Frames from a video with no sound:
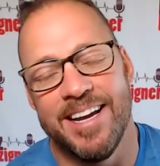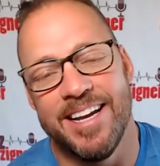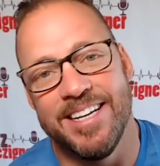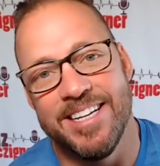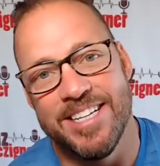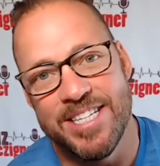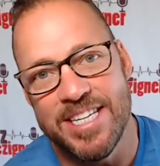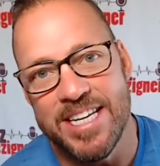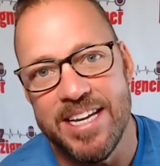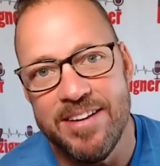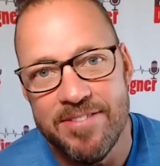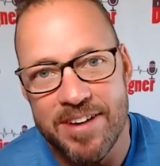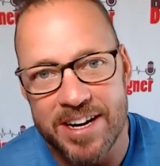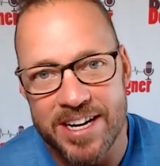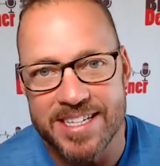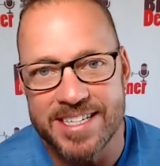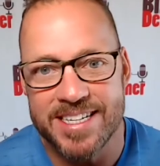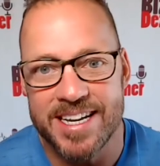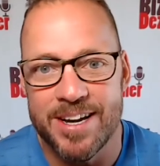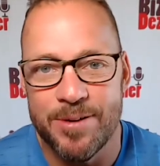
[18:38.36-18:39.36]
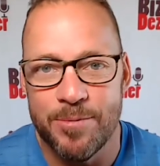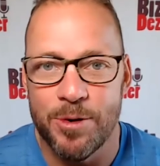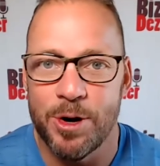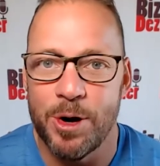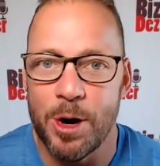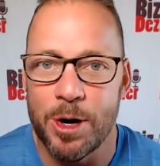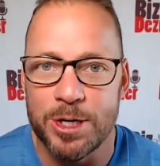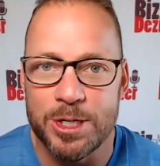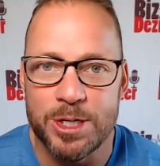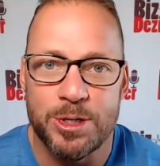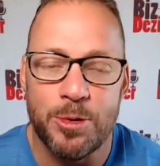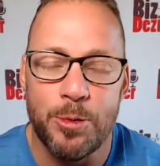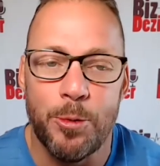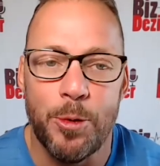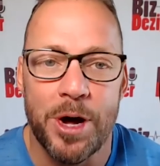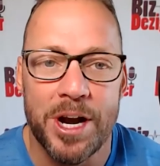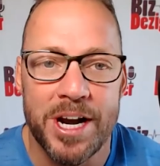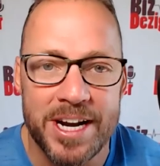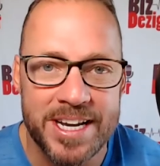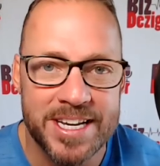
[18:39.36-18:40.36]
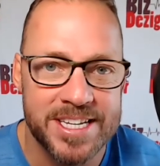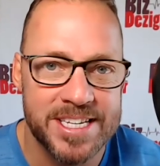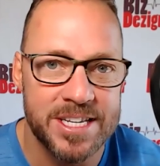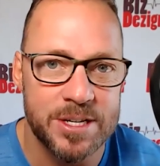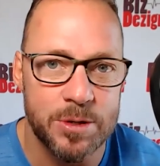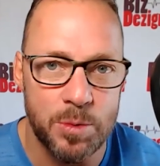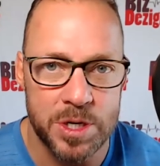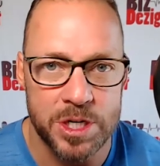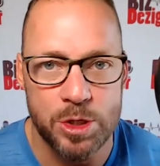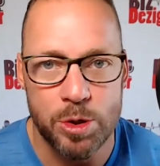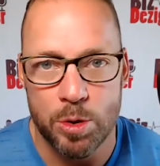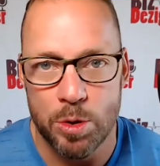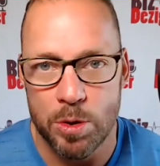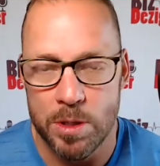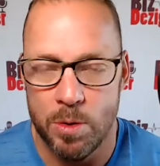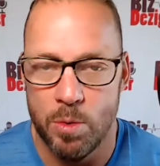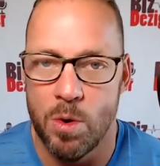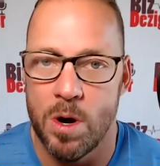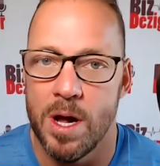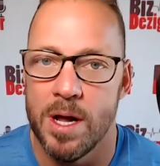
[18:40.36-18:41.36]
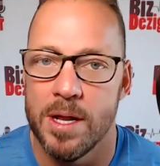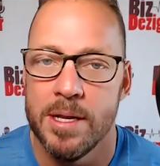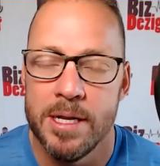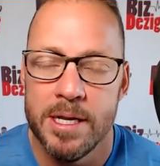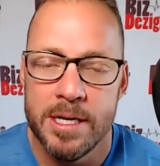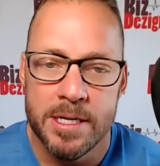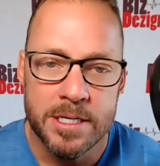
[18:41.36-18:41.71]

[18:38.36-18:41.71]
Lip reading: and deceive us in regards to what it is that we truly want.